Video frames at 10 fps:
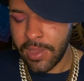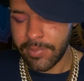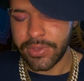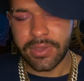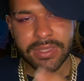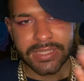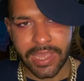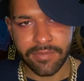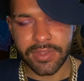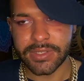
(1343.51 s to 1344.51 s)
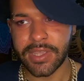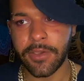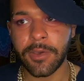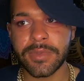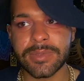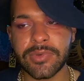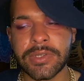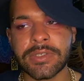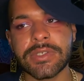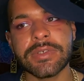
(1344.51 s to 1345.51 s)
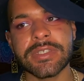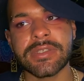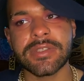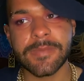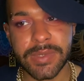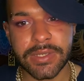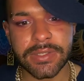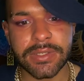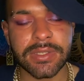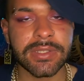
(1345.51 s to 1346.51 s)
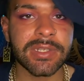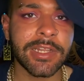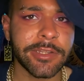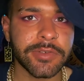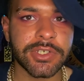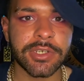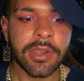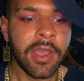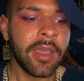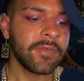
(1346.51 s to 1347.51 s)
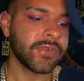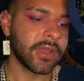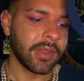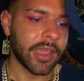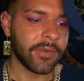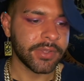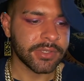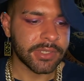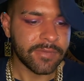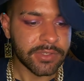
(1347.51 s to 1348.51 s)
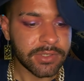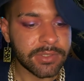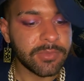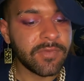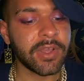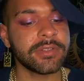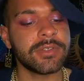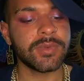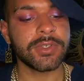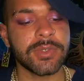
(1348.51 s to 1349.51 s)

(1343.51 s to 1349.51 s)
But you guys have this. I hope this brings you a sense of peace, a sense of closure, for allowing yourself to just move on to a new